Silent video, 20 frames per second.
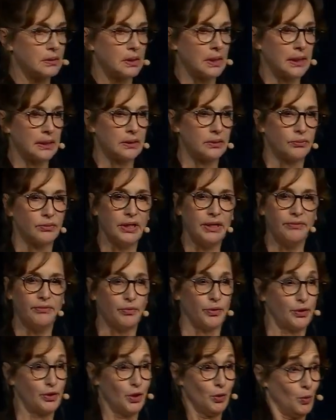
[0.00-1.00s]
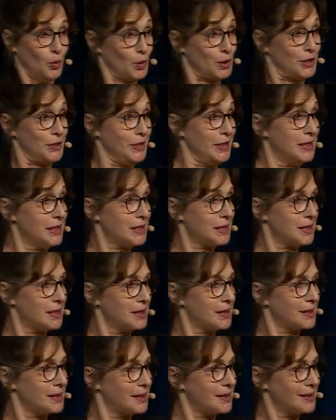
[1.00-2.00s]
at the reef with no water in it,
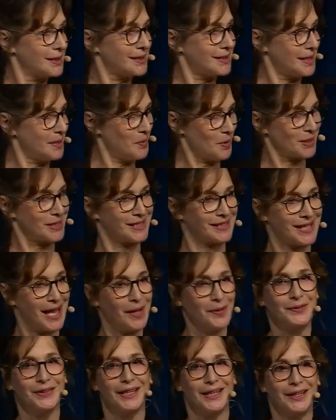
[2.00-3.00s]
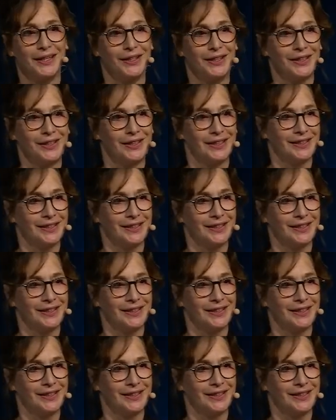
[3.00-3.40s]
see what's down there.